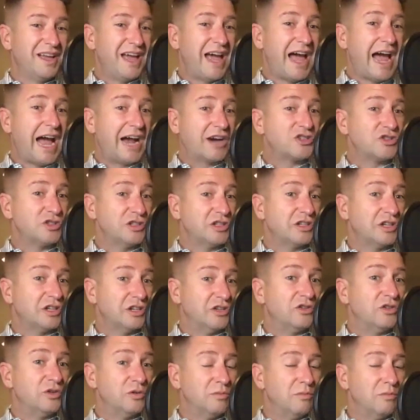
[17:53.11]
actually can
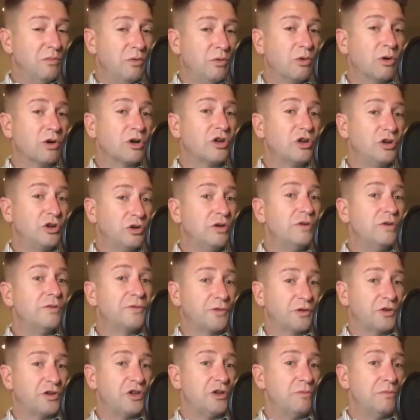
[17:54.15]
do more good
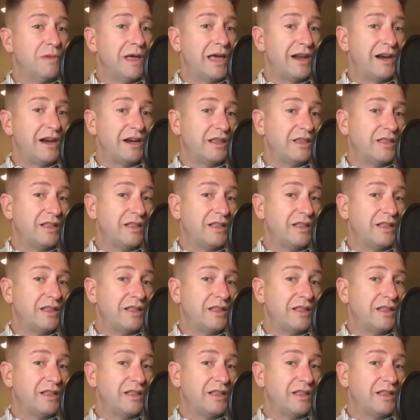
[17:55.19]
for humanity